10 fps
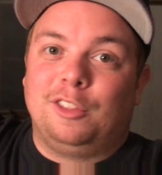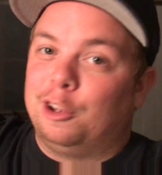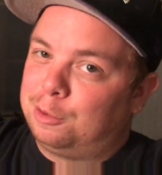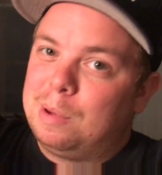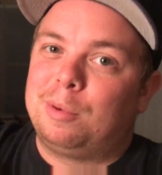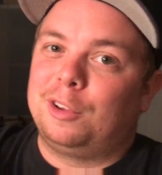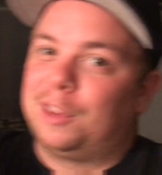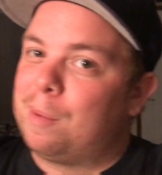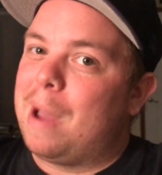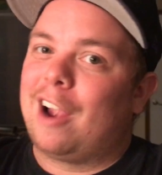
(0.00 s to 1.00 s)
those people,
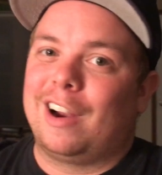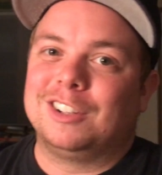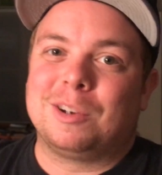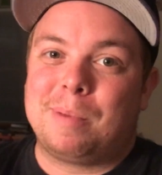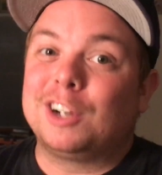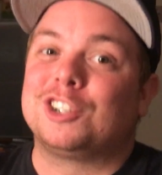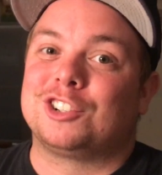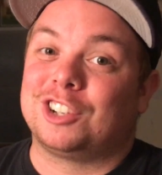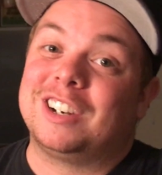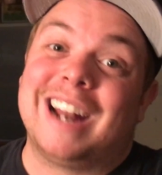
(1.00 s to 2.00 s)
their backgrounds, their
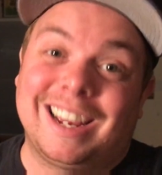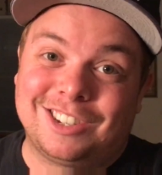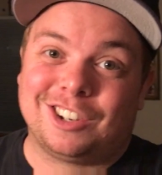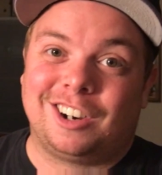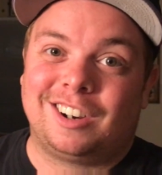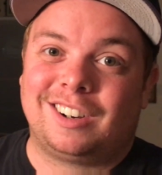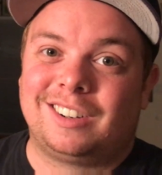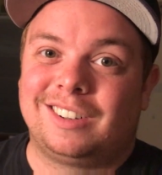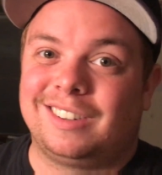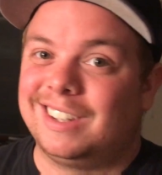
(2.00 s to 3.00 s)
pictures look nicer.
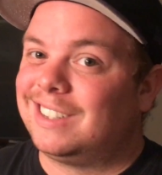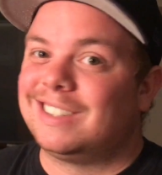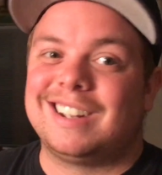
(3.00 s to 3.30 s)
This is